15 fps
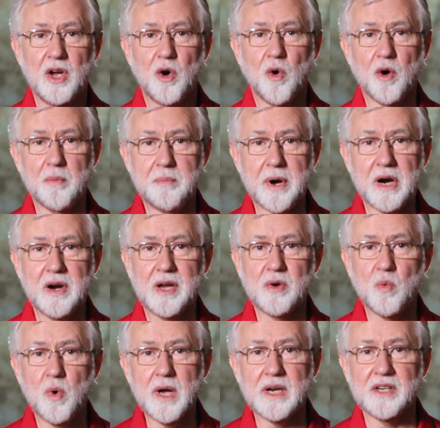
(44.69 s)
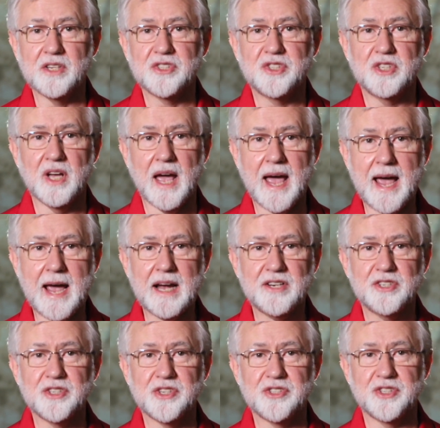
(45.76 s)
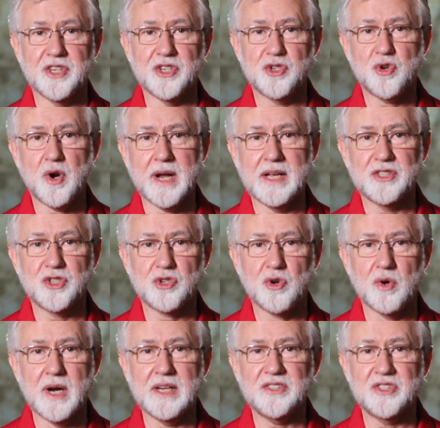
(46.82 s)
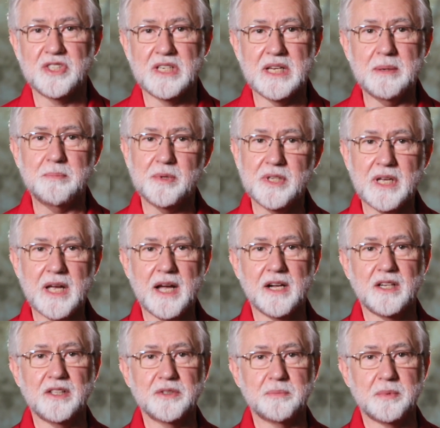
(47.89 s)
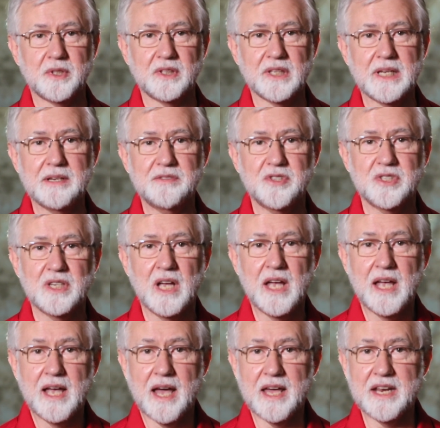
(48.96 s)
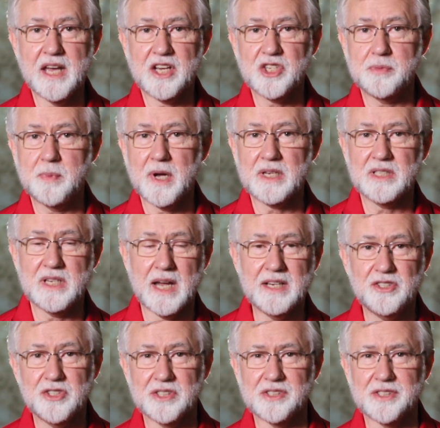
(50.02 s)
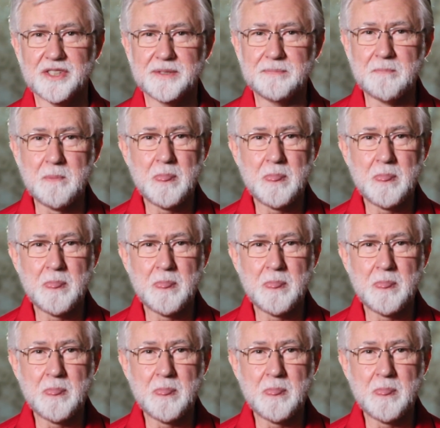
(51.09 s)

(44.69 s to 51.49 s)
or bearing witness to actions that transgress deeply held beliefs and expectations.